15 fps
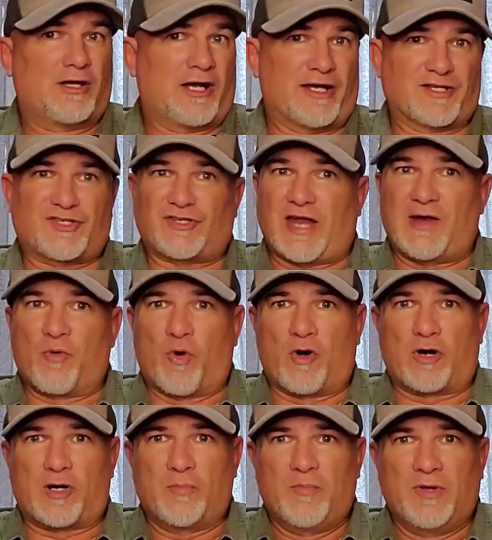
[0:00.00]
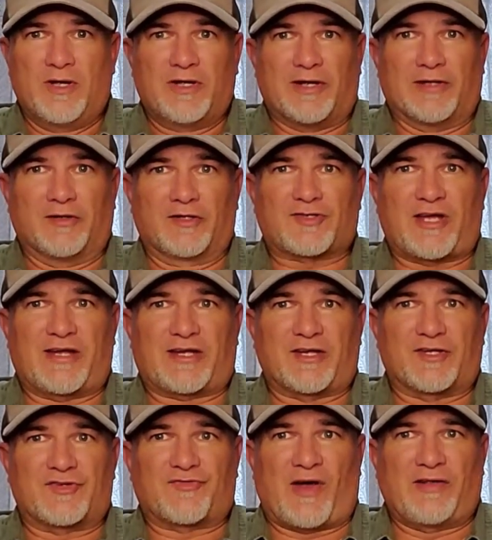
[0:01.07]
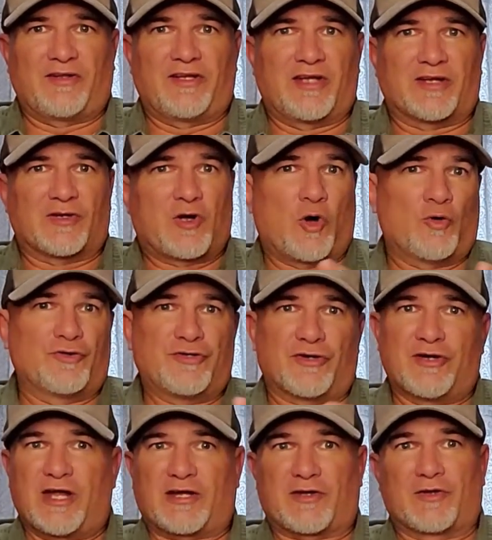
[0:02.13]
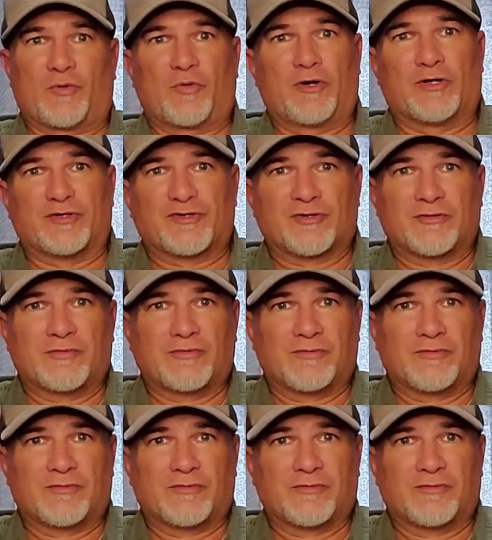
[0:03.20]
Stay warm. It looks like it's finally getting cold in your neck of the woods.